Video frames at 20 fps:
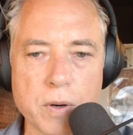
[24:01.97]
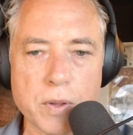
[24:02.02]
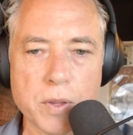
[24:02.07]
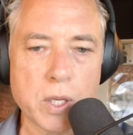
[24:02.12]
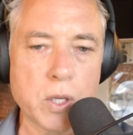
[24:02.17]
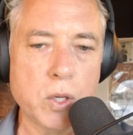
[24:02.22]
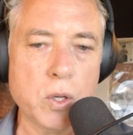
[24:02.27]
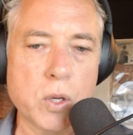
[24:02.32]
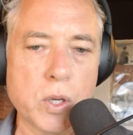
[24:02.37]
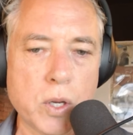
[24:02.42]

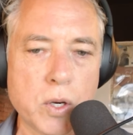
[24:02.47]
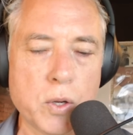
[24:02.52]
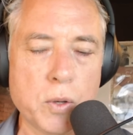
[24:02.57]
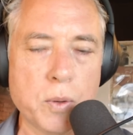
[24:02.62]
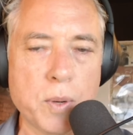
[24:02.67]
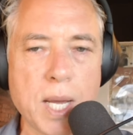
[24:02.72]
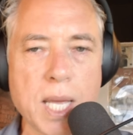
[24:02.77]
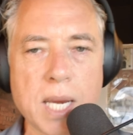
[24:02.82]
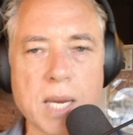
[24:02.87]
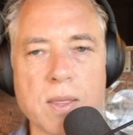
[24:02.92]
that you can
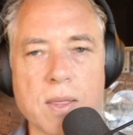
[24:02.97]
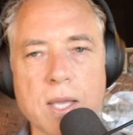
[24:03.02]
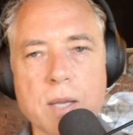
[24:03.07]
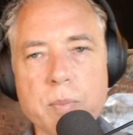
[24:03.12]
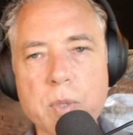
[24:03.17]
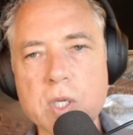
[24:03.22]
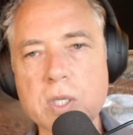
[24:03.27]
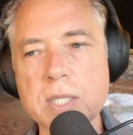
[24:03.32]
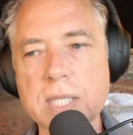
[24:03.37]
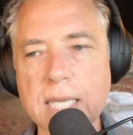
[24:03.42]
do anything
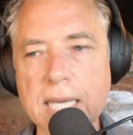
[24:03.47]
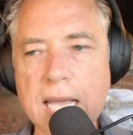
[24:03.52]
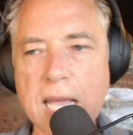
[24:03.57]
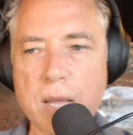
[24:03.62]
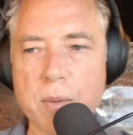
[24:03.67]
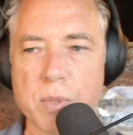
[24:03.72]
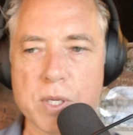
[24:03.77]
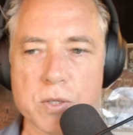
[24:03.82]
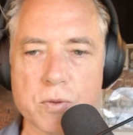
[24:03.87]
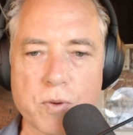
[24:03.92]
because the
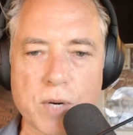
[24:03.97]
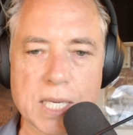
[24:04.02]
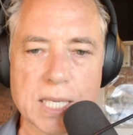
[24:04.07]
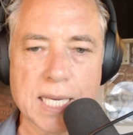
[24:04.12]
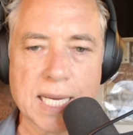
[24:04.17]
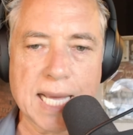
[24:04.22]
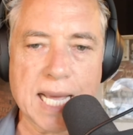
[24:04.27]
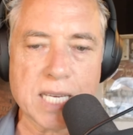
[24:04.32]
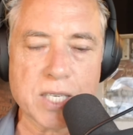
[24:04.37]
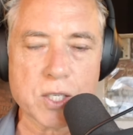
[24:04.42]
game is rigged
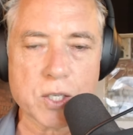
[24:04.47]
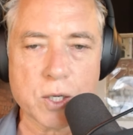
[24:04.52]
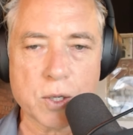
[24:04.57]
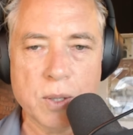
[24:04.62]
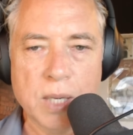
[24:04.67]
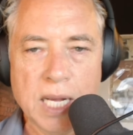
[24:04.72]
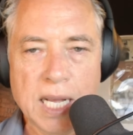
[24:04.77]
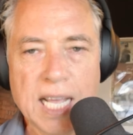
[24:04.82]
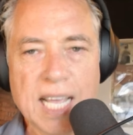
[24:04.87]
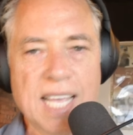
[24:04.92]
against you.
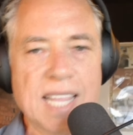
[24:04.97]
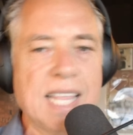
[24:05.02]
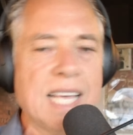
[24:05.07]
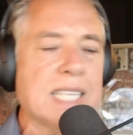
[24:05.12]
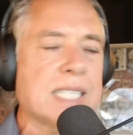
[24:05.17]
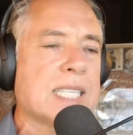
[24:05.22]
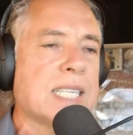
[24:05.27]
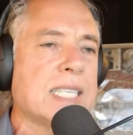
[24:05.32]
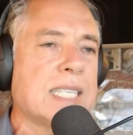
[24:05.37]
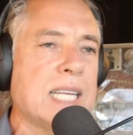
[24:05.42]
And
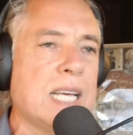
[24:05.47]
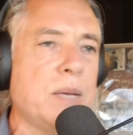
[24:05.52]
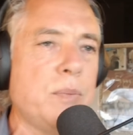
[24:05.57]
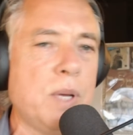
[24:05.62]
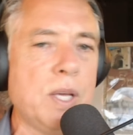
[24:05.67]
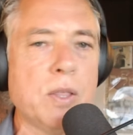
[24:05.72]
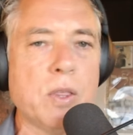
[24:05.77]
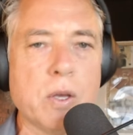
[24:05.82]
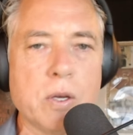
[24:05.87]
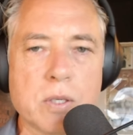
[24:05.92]
that's the same
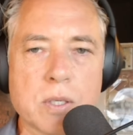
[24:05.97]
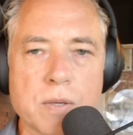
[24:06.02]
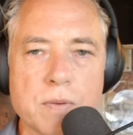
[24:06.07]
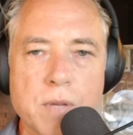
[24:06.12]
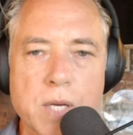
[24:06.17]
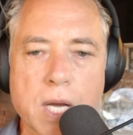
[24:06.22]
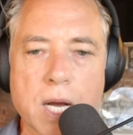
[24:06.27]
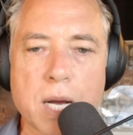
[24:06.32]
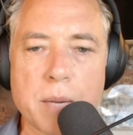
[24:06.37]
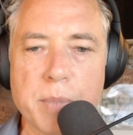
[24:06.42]
ethos of
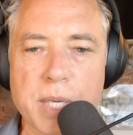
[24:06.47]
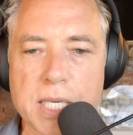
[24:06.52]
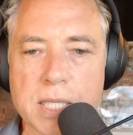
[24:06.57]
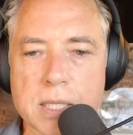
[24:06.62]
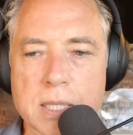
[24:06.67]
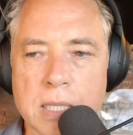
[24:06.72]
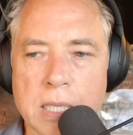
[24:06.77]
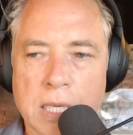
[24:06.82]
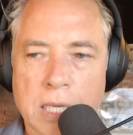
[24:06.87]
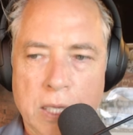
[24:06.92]
the
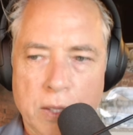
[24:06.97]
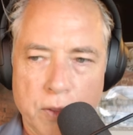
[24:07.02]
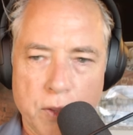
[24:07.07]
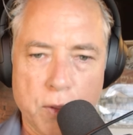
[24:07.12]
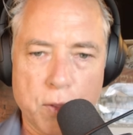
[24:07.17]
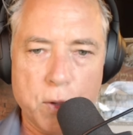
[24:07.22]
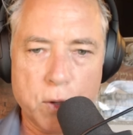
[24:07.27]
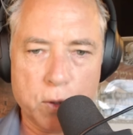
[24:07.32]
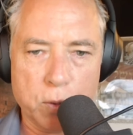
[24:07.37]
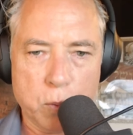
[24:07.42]
commies, the
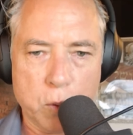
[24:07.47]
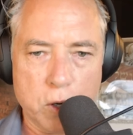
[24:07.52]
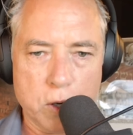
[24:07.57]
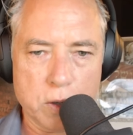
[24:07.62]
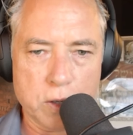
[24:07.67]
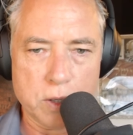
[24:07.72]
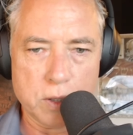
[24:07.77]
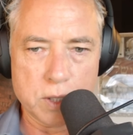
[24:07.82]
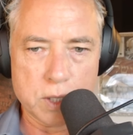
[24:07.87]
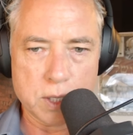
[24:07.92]
third
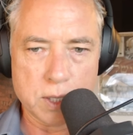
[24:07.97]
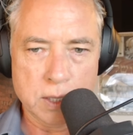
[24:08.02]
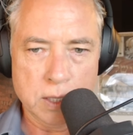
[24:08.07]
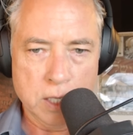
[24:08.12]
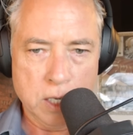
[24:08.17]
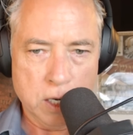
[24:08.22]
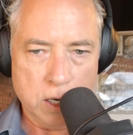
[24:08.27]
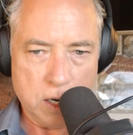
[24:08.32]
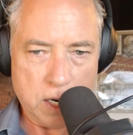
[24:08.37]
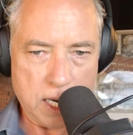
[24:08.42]
worlders,
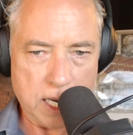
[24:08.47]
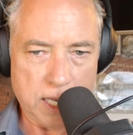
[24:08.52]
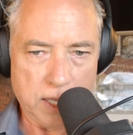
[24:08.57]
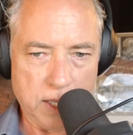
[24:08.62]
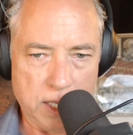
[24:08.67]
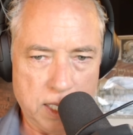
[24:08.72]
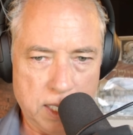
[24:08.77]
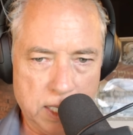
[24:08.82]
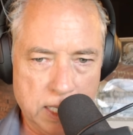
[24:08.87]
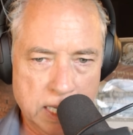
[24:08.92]
right?
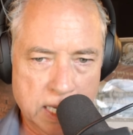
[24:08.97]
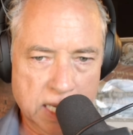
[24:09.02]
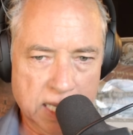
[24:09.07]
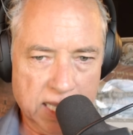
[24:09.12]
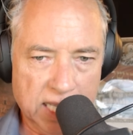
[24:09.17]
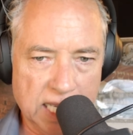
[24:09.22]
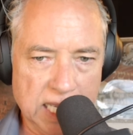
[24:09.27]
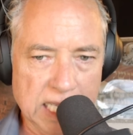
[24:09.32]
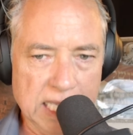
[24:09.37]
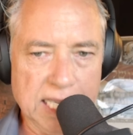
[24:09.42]
The
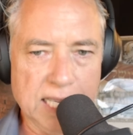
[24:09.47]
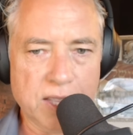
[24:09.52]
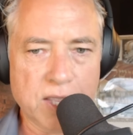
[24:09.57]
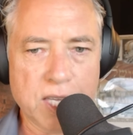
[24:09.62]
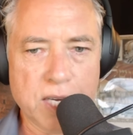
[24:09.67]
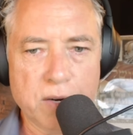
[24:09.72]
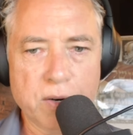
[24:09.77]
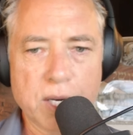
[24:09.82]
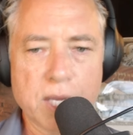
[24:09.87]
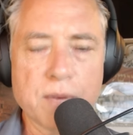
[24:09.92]
elite
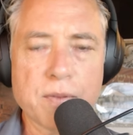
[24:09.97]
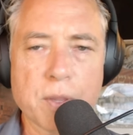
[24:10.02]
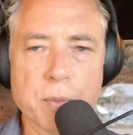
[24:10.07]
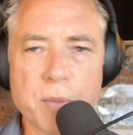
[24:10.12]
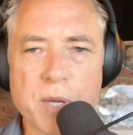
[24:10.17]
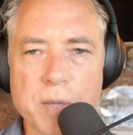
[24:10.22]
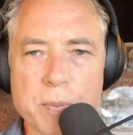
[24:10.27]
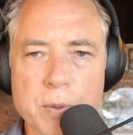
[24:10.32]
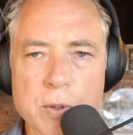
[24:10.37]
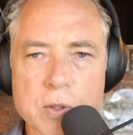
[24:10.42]
theory of the
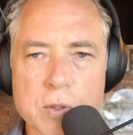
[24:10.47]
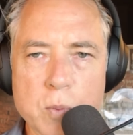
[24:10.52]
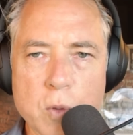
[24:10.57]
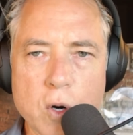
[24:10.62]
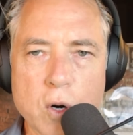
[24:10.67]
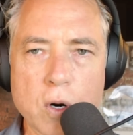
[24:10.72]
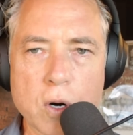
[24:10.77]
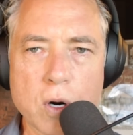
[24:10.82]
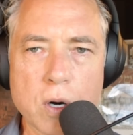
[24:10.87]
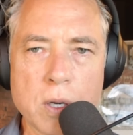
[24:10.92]
People's
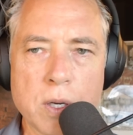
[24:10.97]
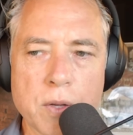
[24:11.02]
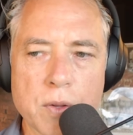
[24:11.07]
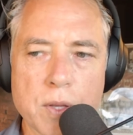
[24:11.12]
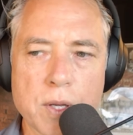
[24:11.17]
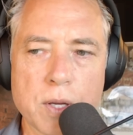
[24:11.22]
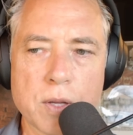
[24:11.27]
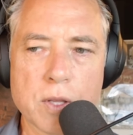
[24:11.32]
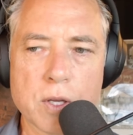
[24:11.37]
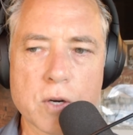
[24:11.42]
War,
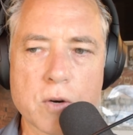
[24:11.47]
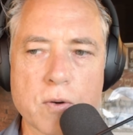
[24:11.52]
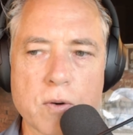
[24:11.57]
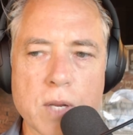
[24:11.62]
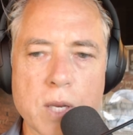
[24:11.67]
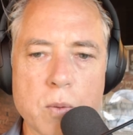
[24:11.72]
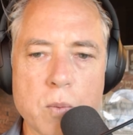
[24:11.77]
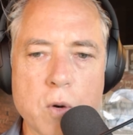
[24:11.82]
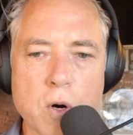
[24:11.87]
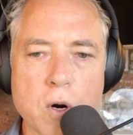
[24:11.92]
the
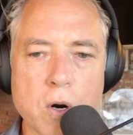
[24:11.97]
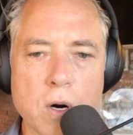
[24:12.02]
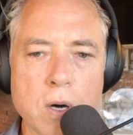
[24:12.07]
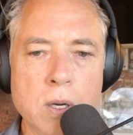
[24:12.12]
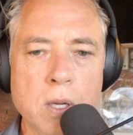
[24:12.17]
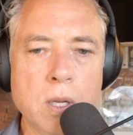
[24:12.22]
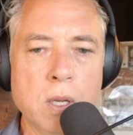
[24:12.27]
guerrilla war.